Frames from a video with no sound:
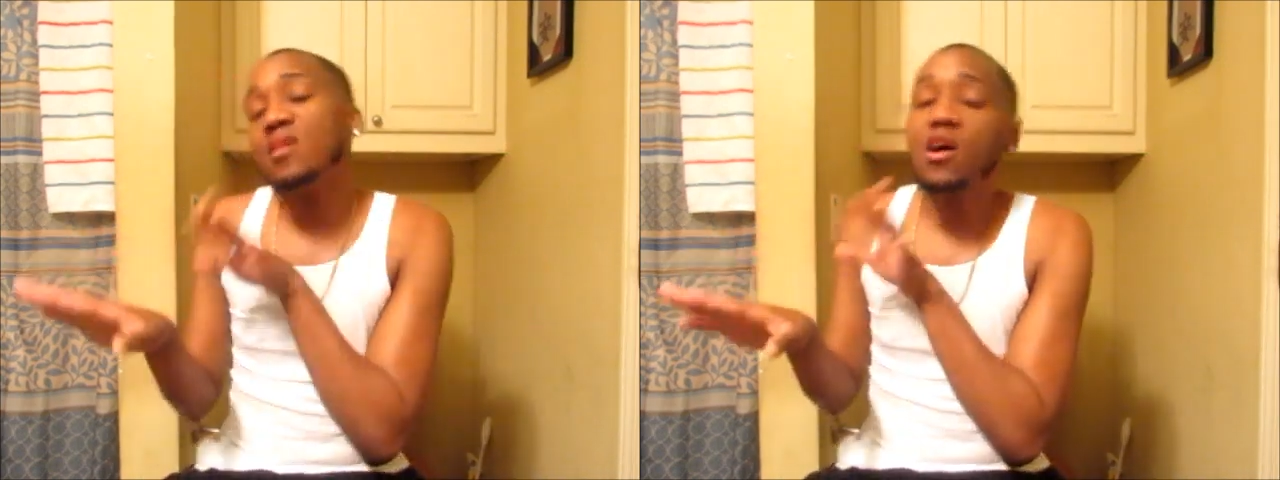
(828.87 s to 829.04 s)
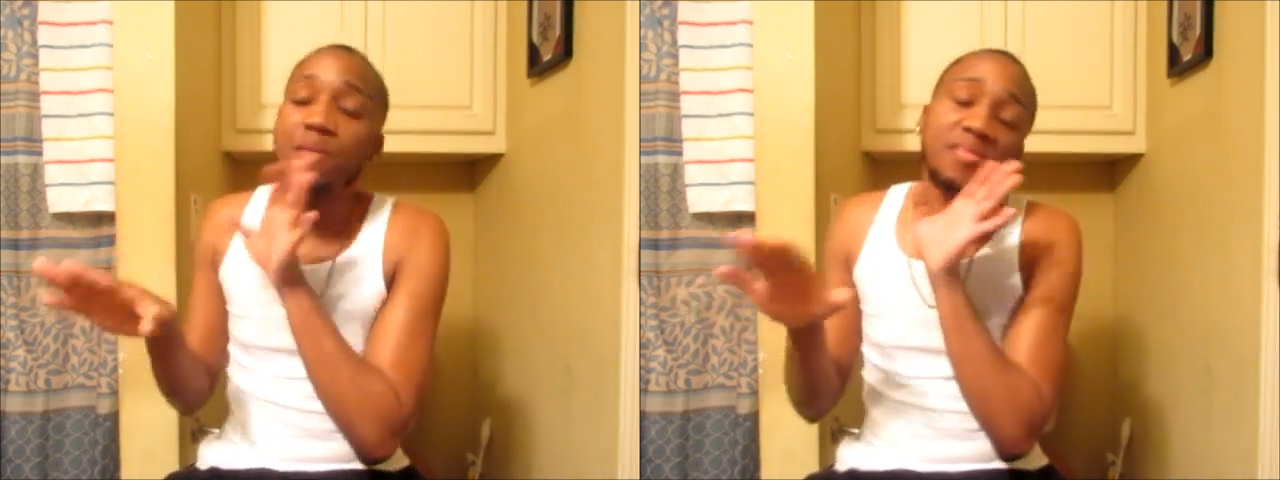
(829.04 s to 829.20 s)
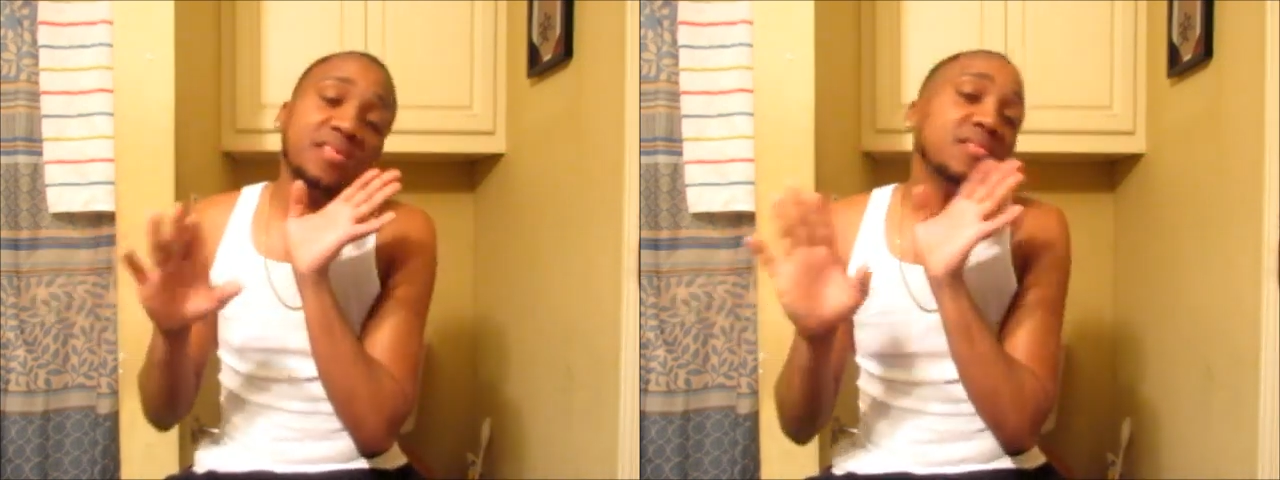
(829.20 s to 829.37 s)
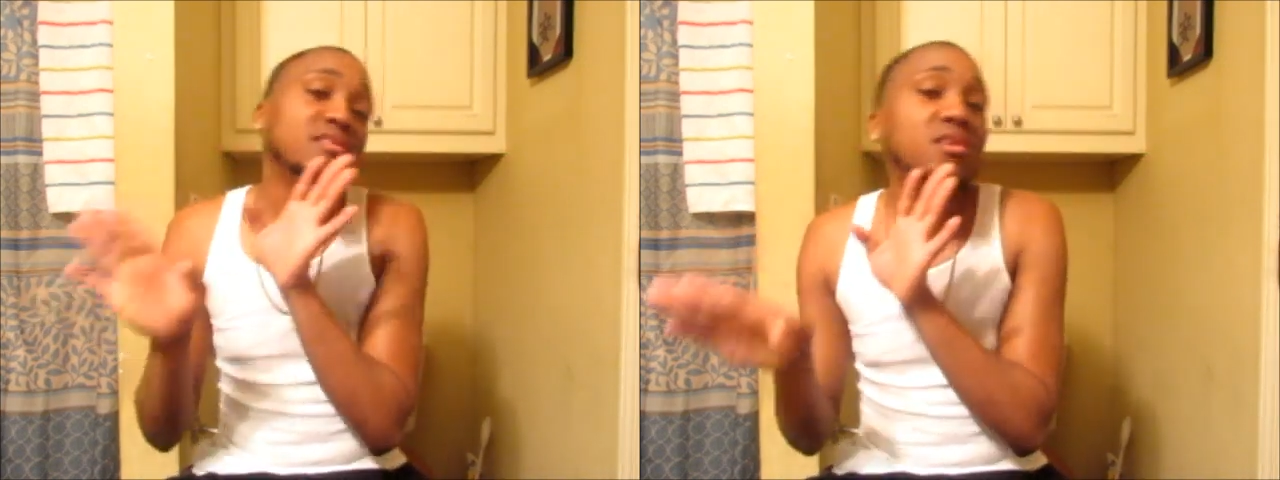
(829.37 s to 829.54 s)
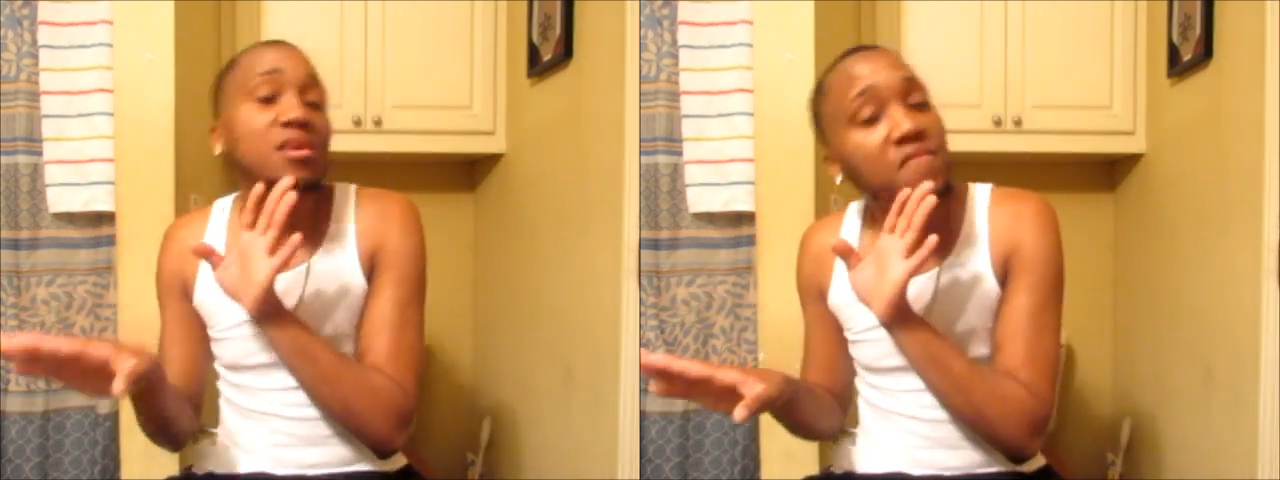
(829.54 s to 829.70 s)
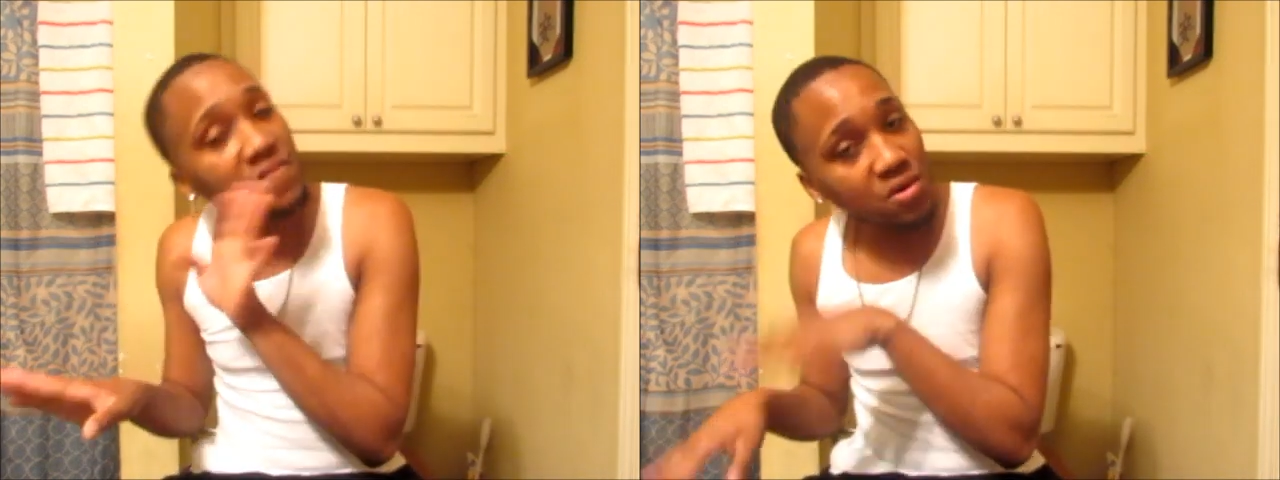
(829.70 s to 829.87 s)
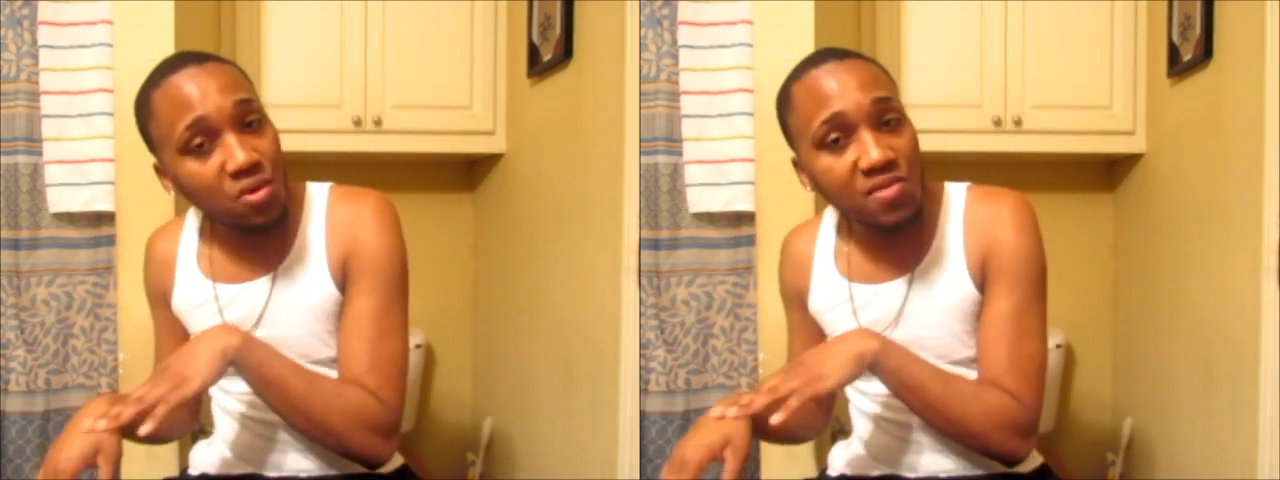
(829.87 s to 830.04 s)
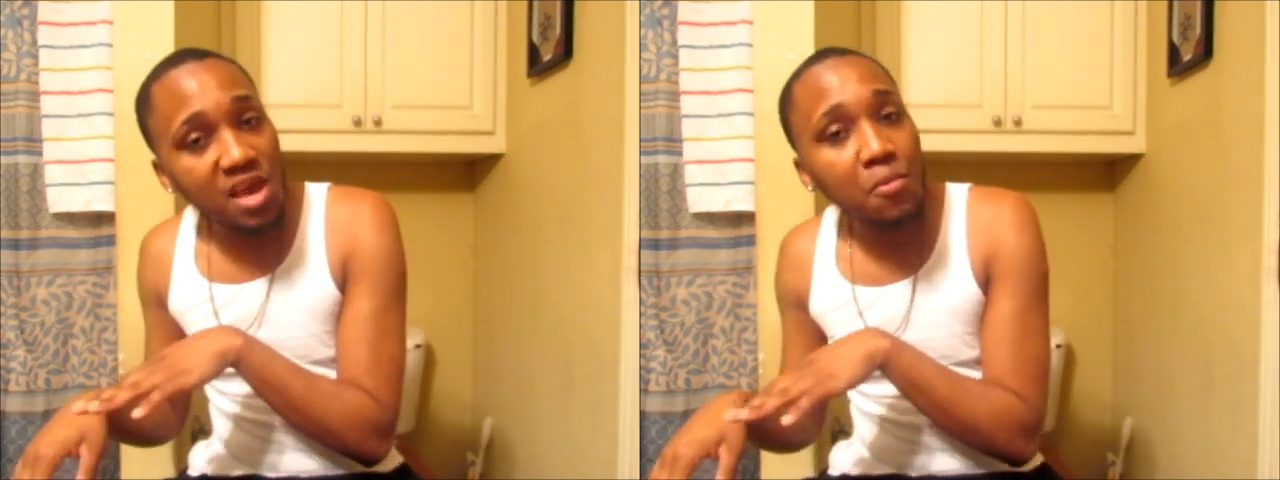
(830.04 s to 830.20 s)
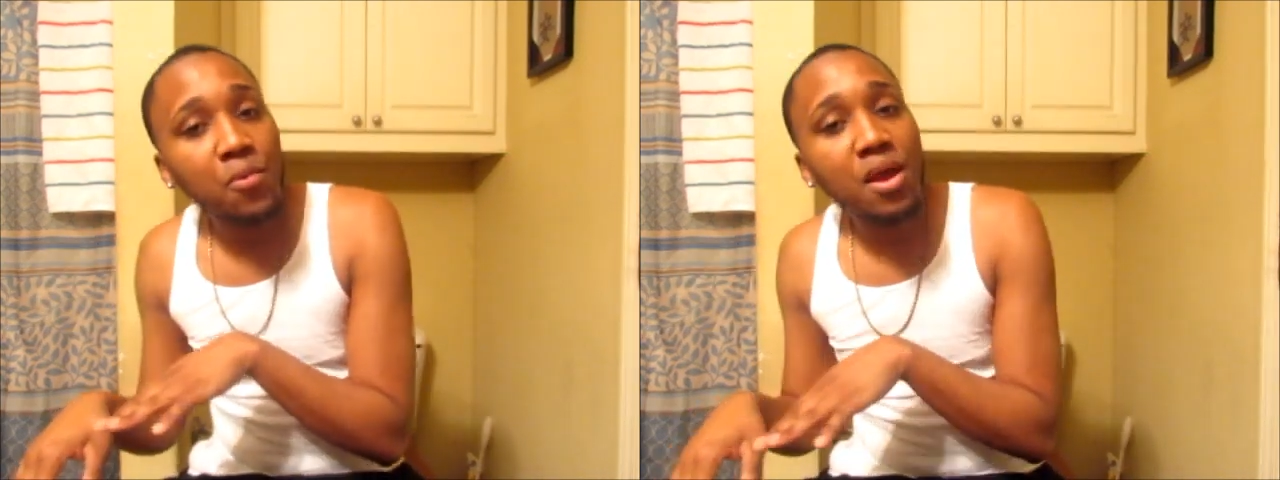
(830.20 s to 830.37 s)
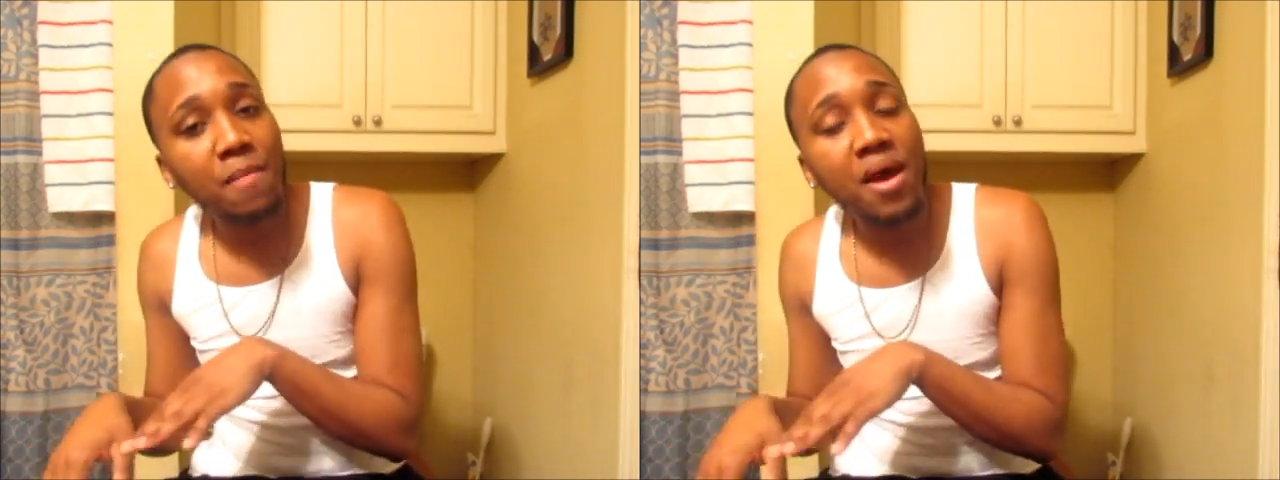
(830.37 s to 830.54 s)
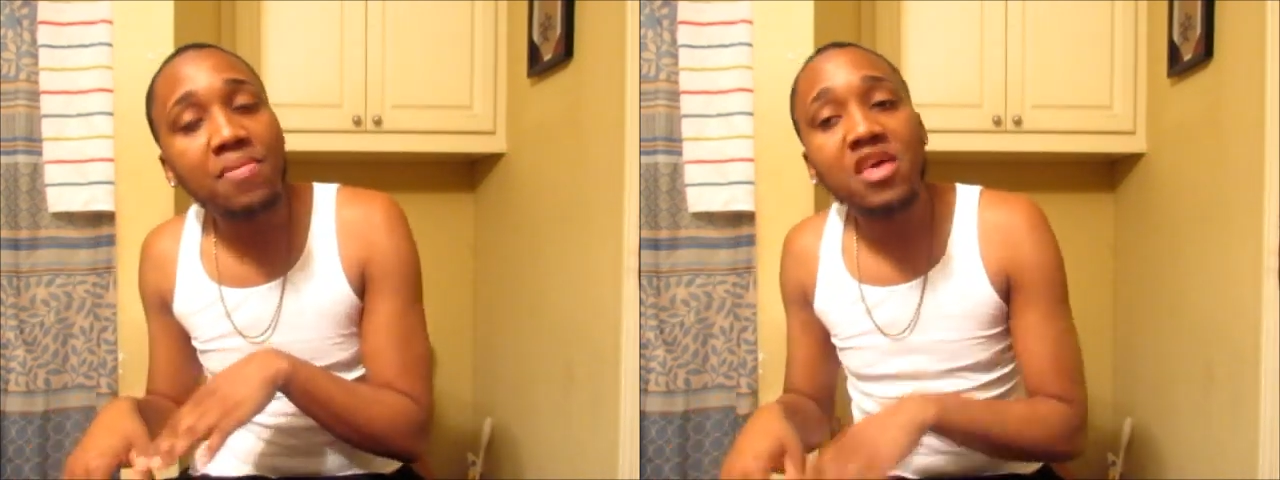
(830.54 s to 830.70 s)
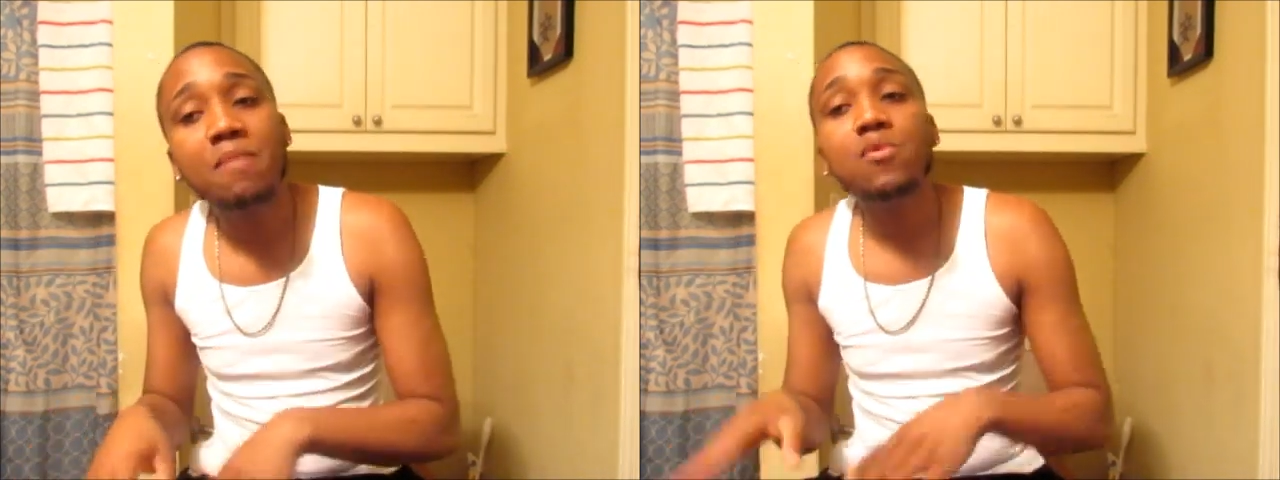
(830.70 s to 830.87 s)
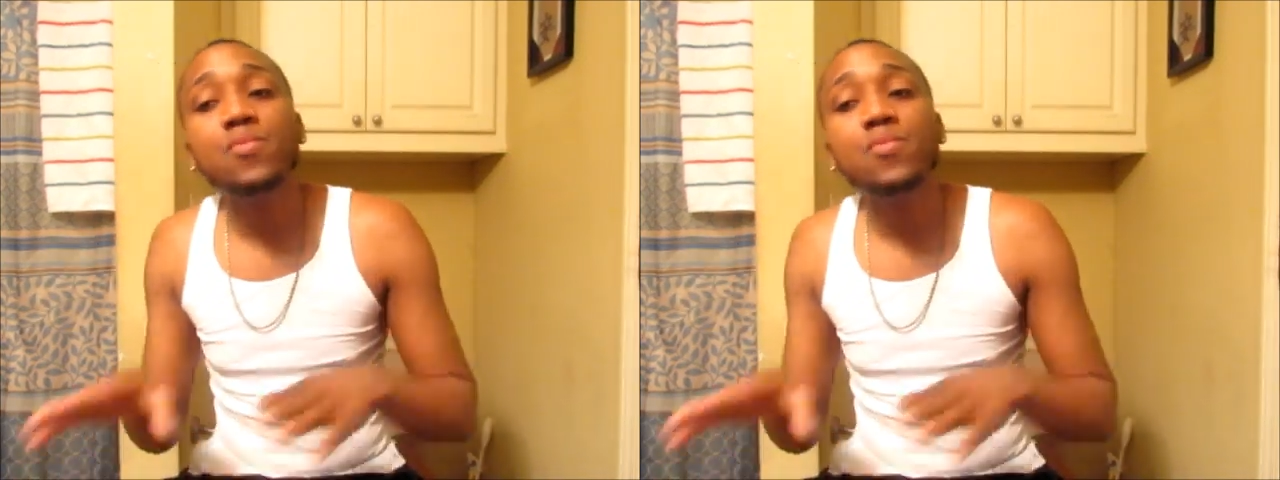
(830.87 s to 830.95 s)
um, Cynthia didn't feel no type of way about that,